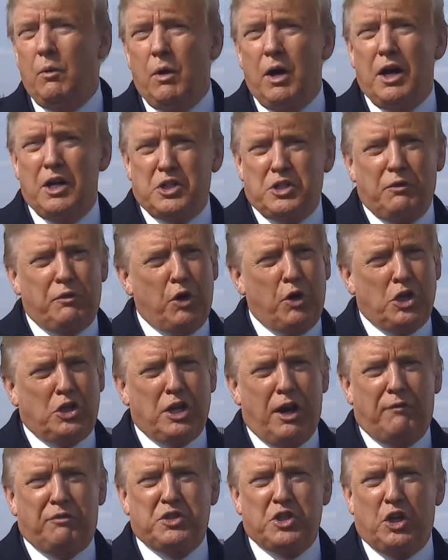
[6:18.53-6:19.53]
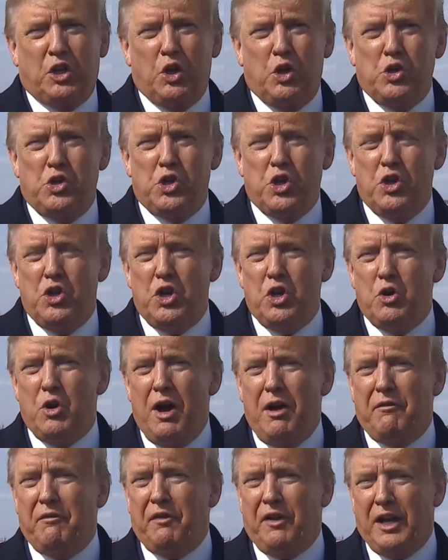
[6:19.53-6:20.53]
Well, it's a very tough solution.
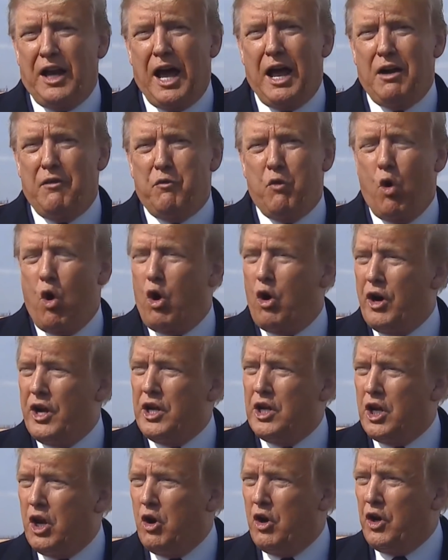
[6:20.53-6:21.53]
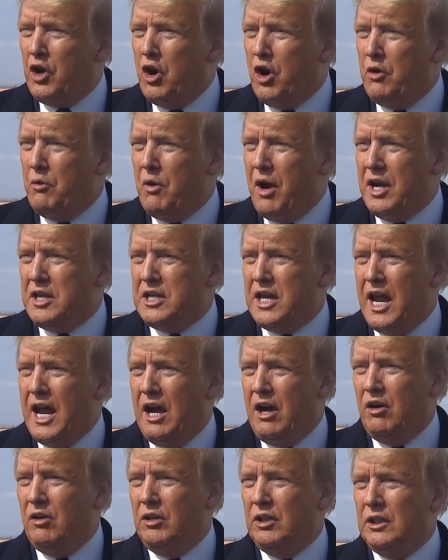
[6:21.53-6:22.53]
You have a lot of warring going on right
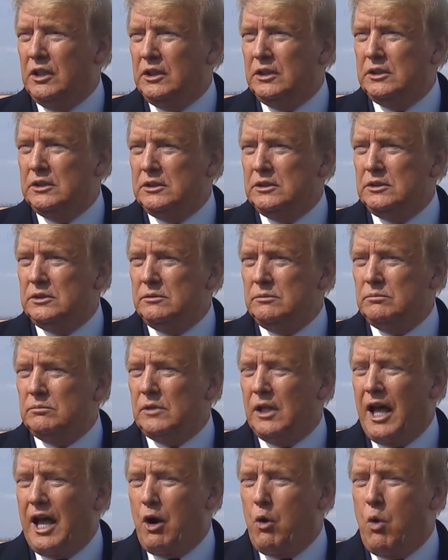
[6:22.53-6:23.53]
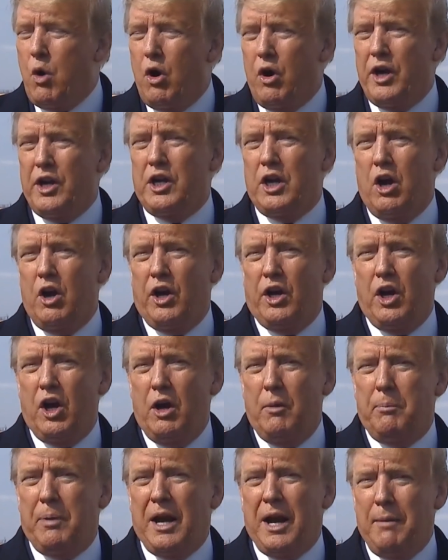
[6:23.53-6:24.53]
now. A lot of warring going
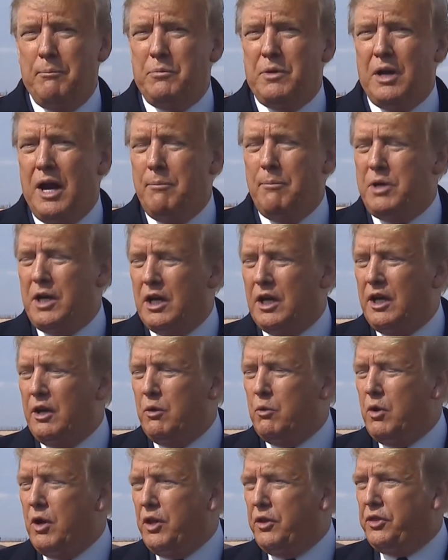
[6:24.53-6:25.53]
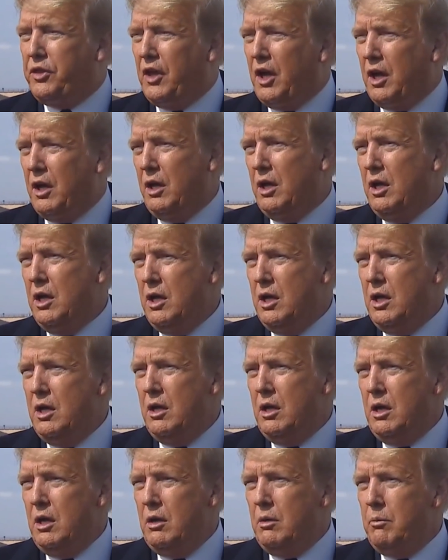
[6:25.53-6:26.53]
on. But I'm dealing with
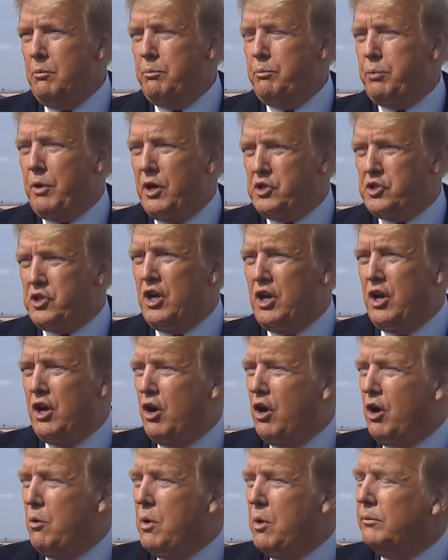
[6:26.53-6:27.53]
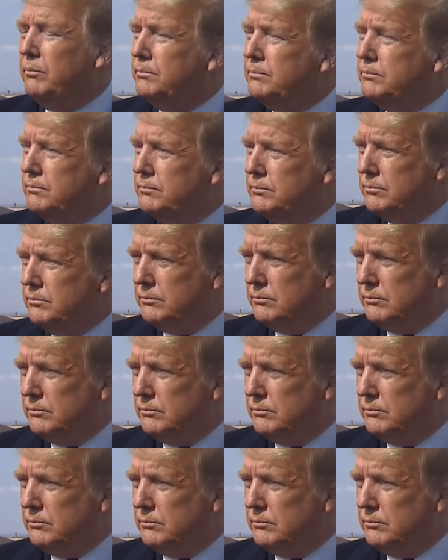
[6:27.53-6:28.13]
President Erdogan.